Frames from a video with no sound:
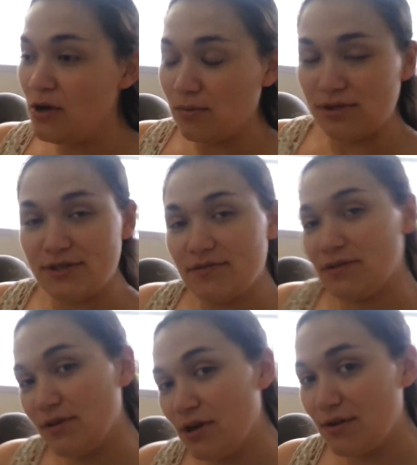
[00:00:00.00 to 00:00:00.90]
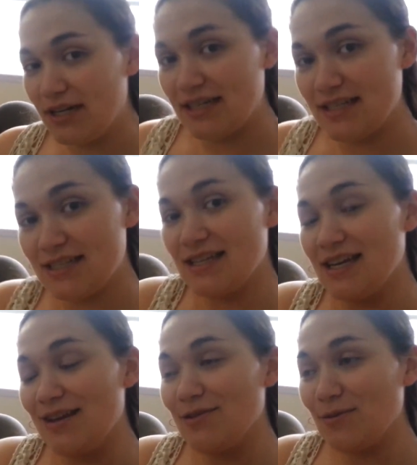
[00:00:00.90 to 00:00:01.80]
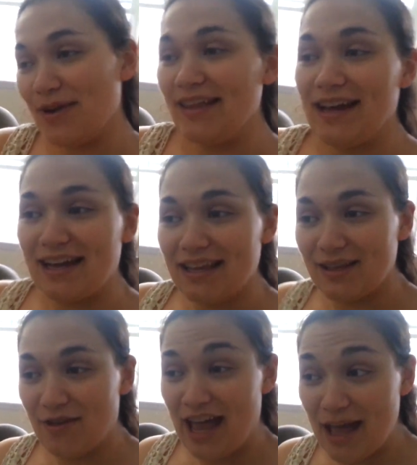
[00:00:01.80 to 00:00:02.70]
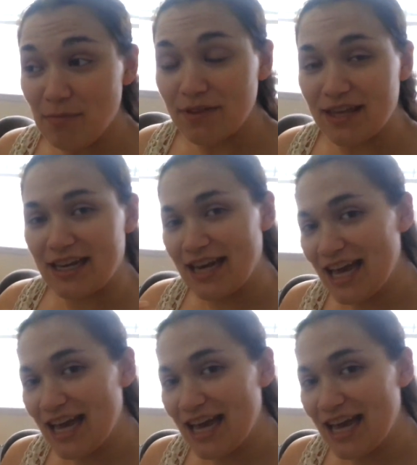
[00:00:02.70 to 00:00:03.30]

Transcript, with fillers: which if you'll notice, the way that I live happily and